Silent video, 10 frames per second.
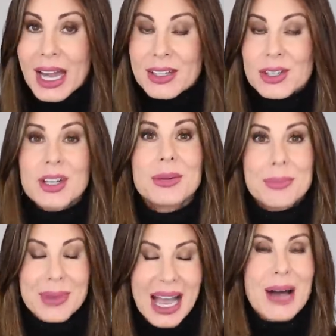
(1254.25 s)
on your
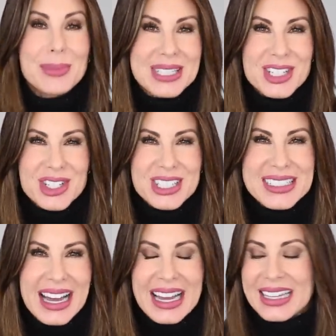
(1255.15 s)
competition
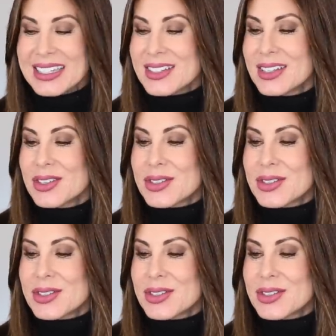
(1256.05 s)
diet.